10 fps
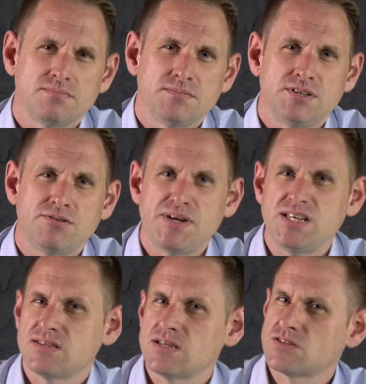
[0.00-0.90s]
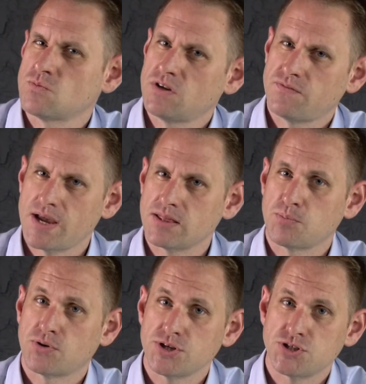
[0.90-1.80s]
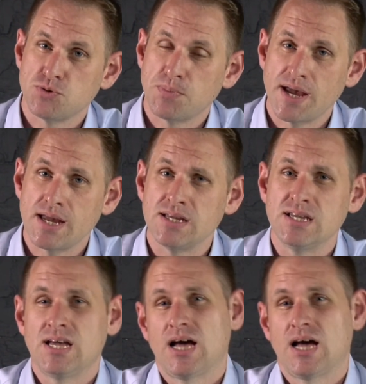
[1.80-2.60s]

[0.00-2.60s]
And there are many things that will affect the price you pay